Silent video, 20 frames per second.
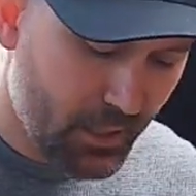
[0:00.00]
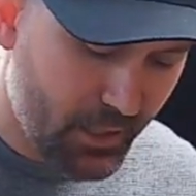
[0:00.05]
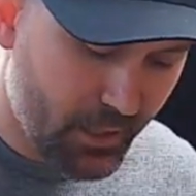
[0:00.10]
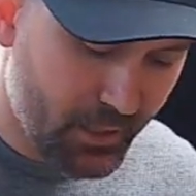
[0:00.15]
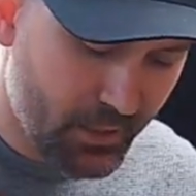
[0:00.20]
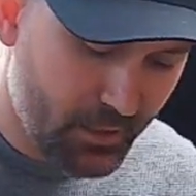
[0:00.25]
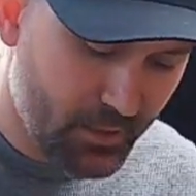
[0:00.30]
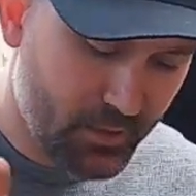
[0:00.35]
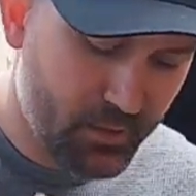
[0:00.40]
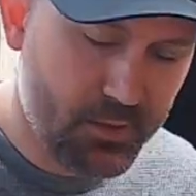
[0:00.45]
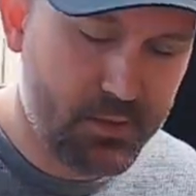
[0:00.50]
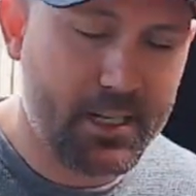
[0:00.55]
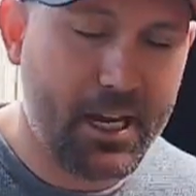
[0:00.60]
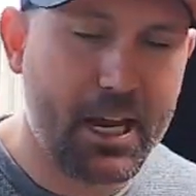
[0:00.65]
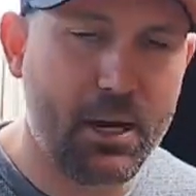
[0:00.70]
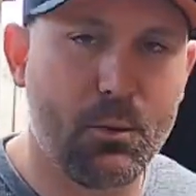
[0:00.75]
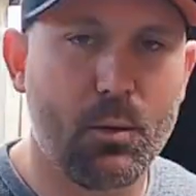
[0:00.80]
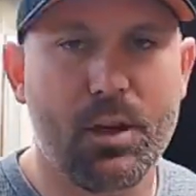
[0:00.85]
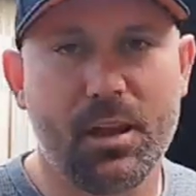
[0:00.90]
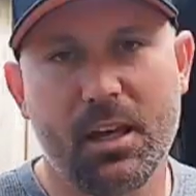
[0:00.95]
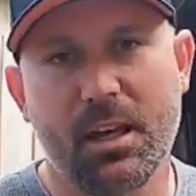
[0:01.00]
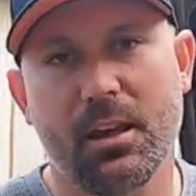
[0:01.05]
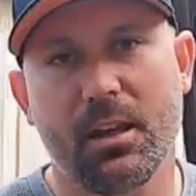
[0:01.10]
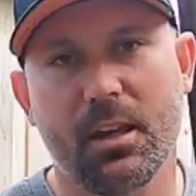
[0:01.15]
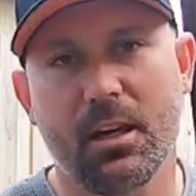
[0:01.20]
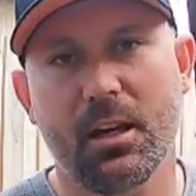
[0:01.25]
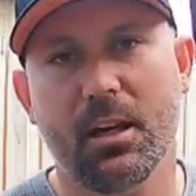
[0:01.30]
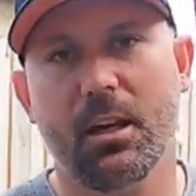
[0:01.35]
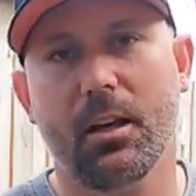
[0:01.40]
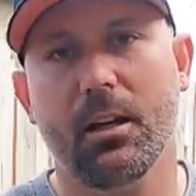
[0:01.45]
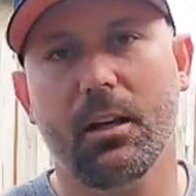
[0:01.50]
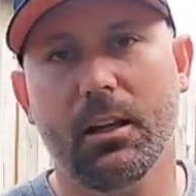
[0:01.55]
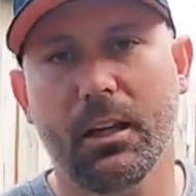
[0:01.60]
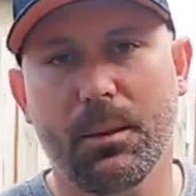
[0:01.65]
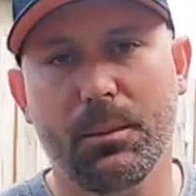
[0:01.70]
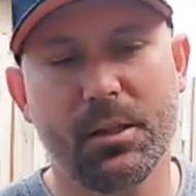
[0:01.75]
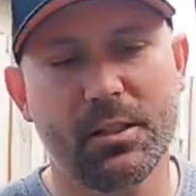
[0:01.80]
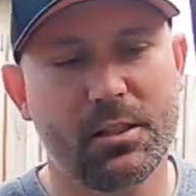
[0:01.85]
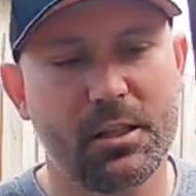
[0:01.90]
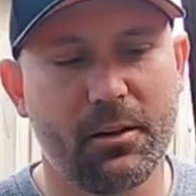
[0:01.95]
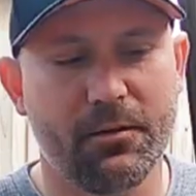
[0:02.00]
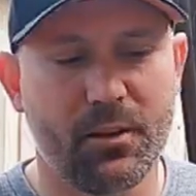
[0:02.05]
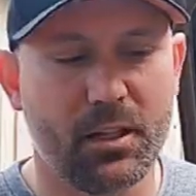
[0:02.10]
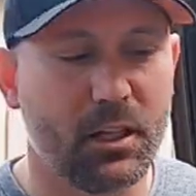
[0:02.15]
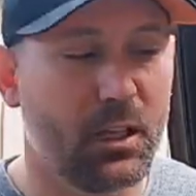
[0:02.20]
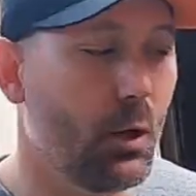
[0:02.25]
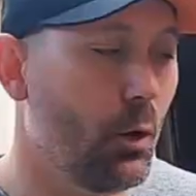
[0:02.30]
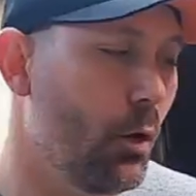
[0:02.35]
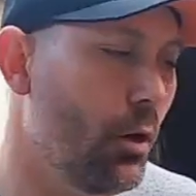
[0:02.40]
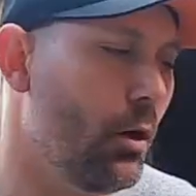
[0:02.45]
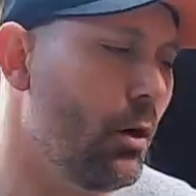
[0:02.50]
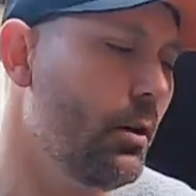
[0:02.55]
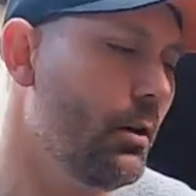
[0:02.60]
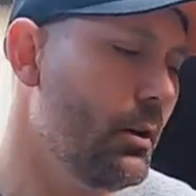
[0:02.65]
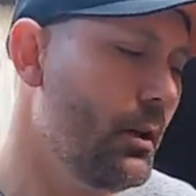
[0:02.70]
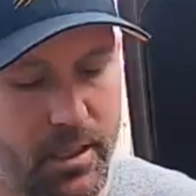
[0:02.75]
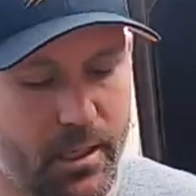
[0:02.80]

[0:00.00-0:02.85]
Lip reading: You can stay within the limits of the law.